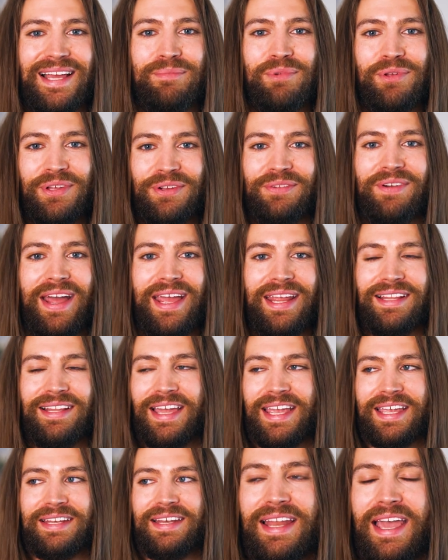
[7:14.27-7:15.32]
I'm only right
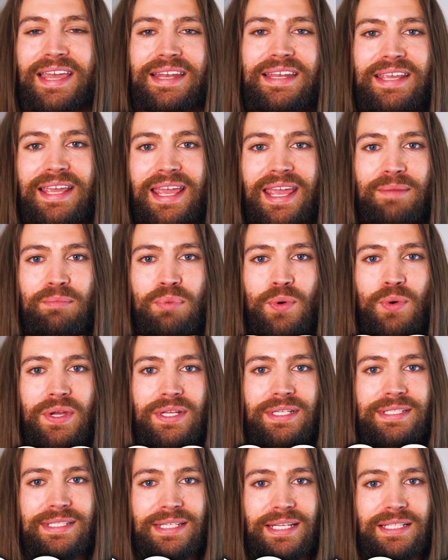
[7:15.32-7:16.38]
like
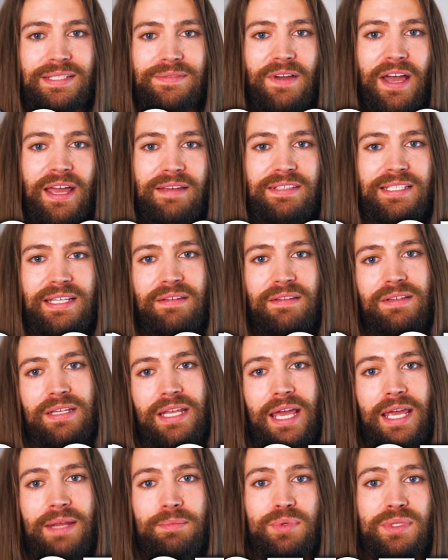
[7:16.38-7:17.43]

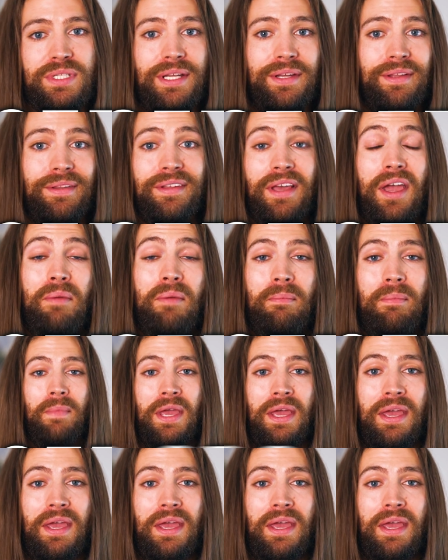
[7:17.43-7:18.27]
98.6579% of the time.